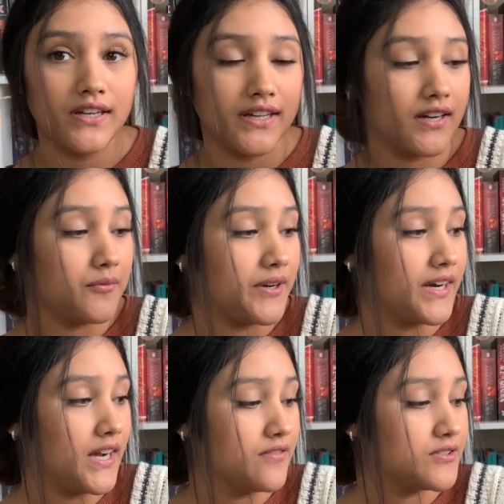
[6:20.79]
get rid
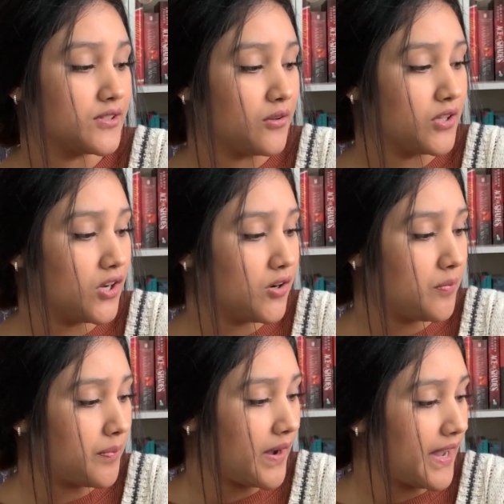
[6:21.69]
of Solo
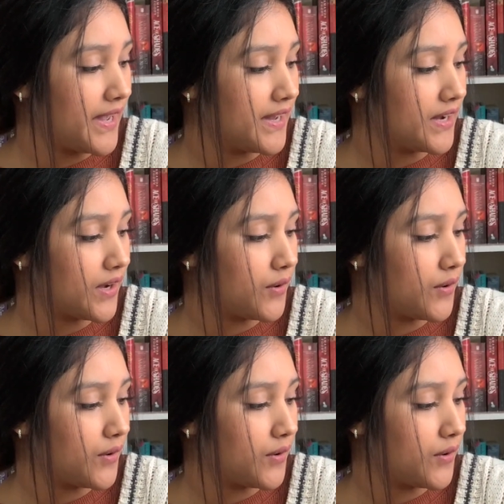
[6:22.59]
by